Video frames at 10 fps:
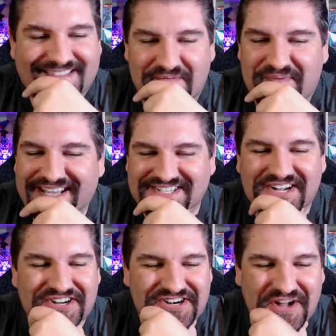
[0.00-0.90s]
the best
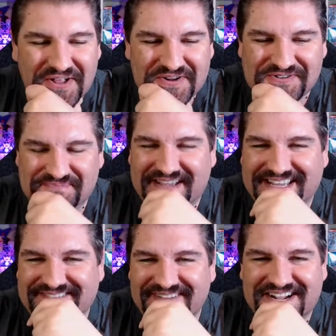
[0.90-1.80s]
$100
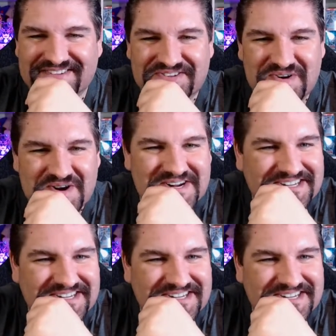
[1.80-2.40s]
spent by a viewer.